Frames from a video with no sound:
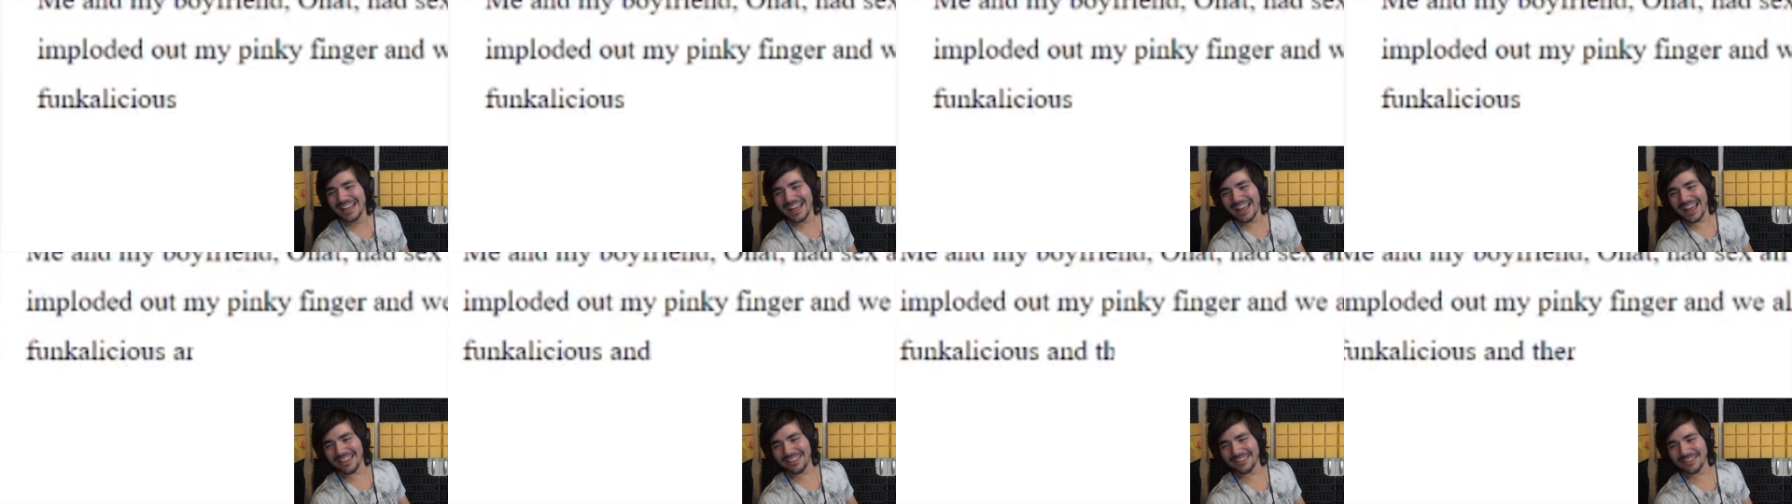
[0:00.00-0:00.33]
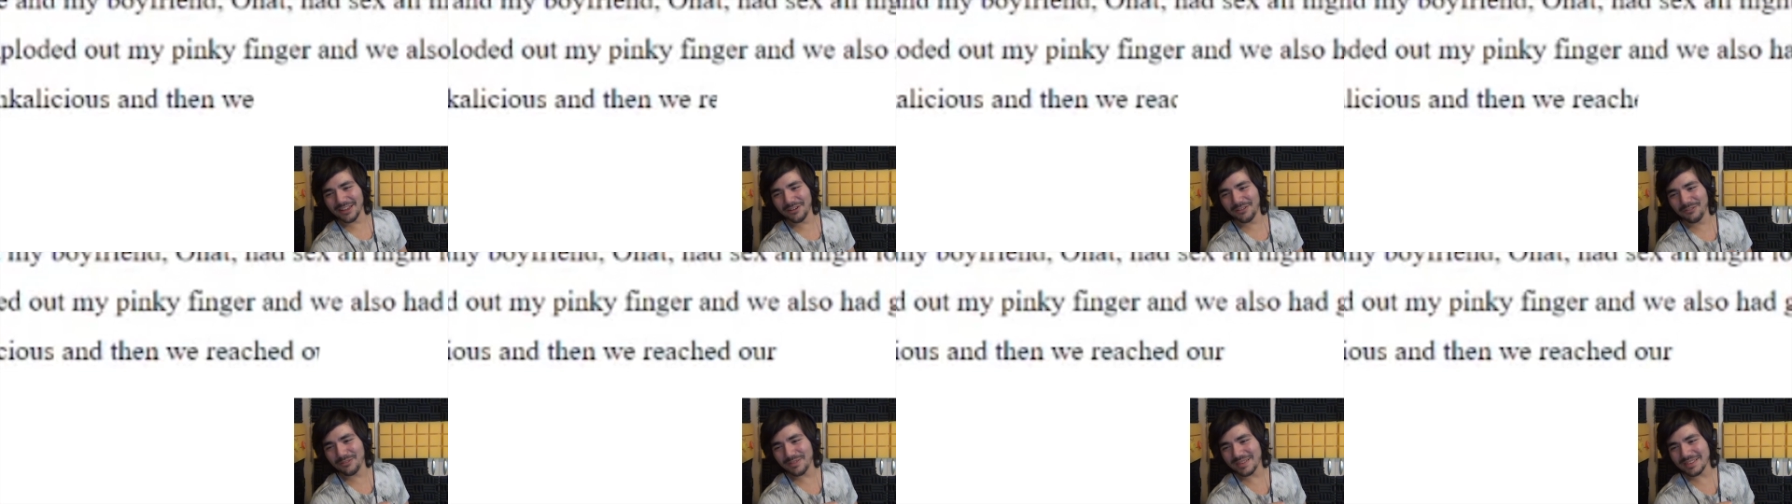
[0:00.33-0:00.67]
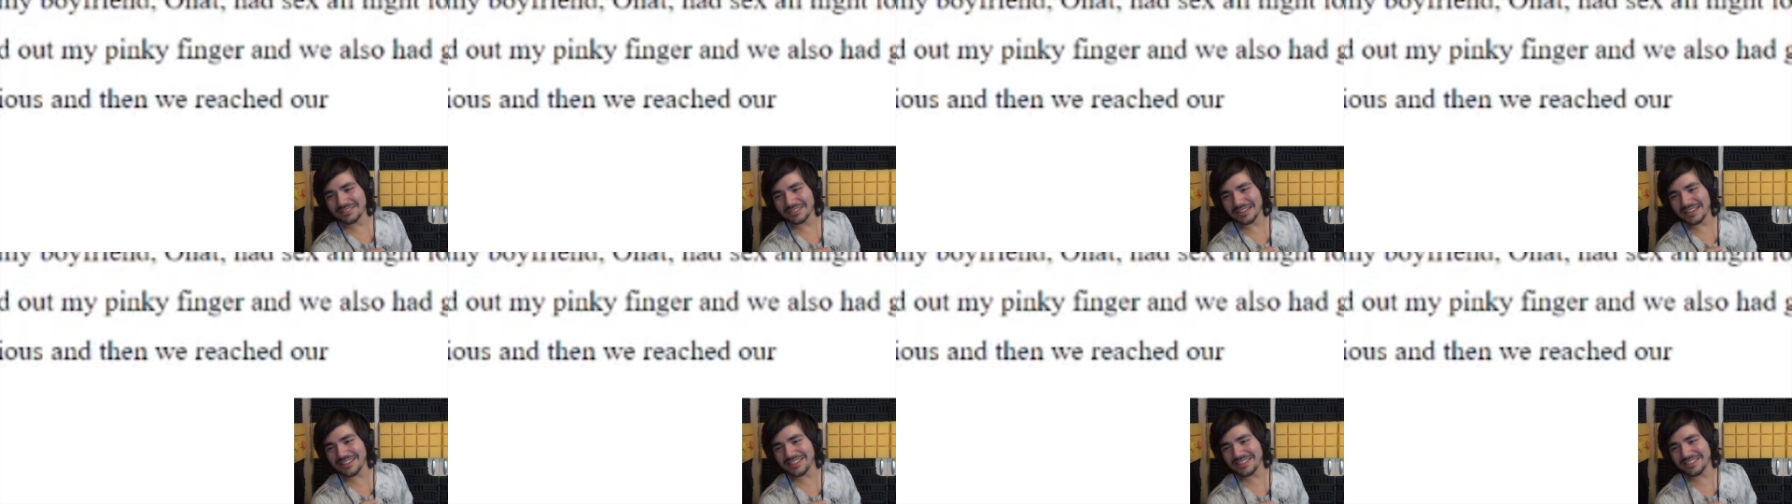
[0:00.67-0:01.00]
and then we
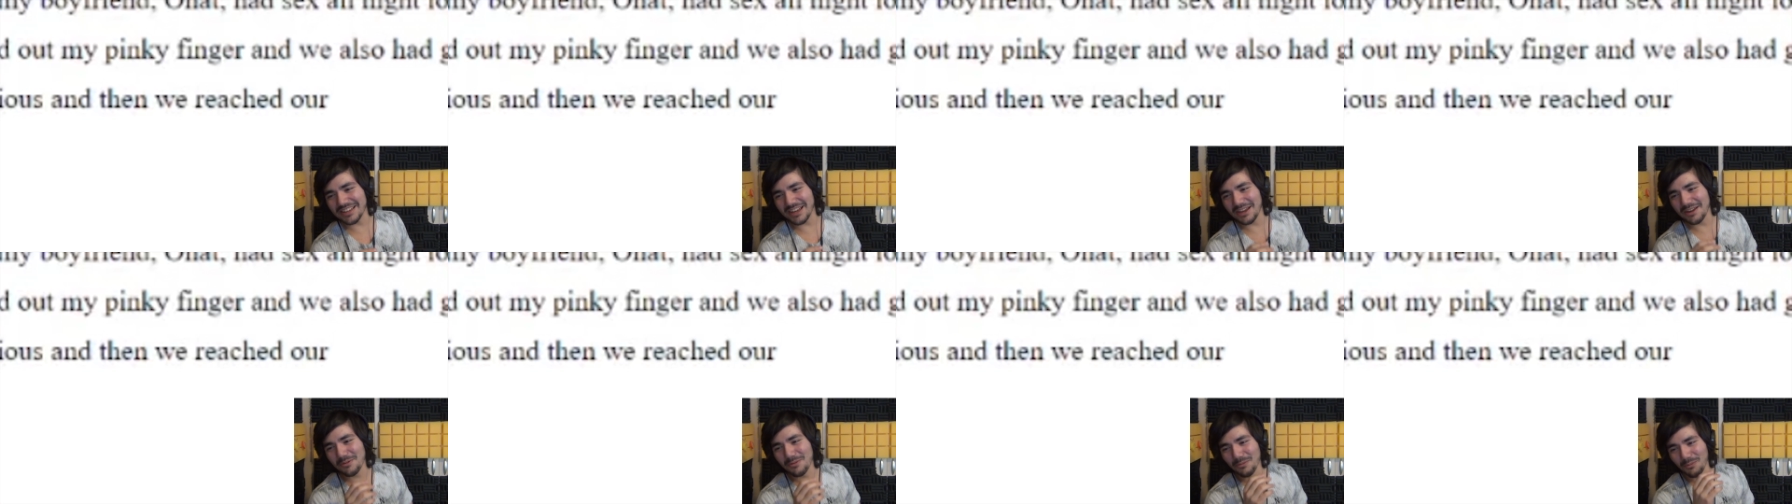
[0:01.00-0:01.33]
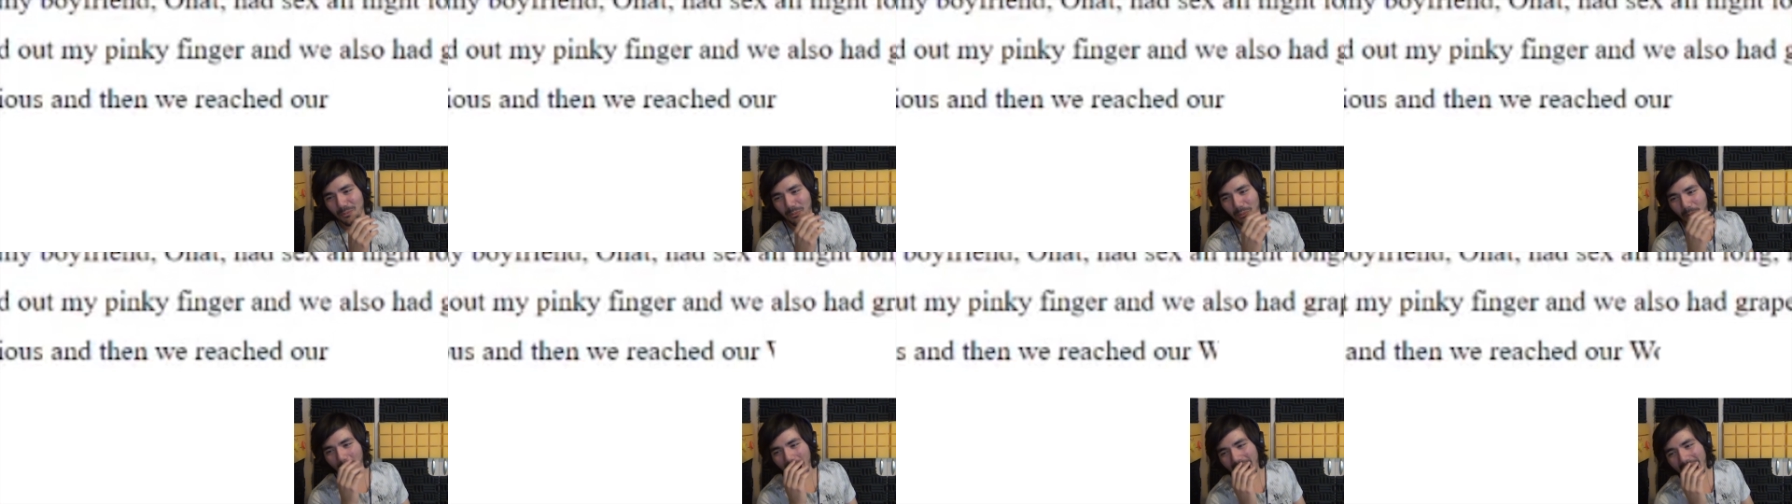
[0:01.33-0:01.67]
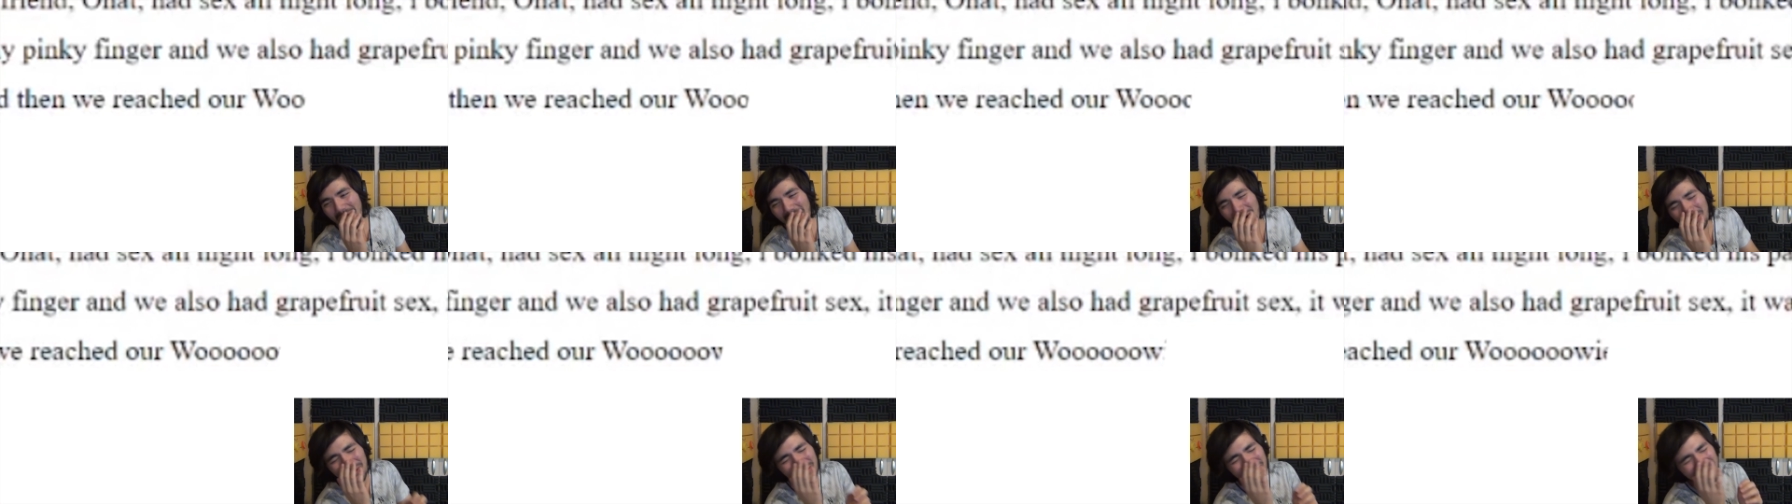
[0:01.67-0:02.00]
reached our
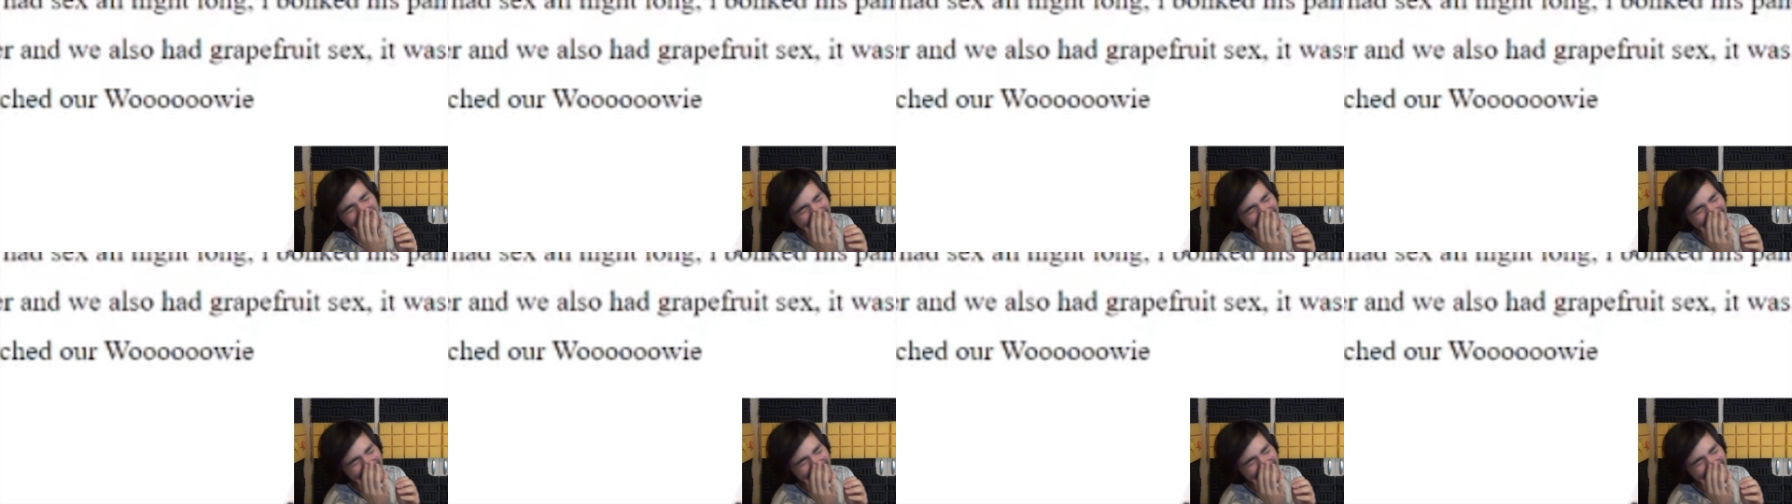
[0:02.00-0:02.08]
wow.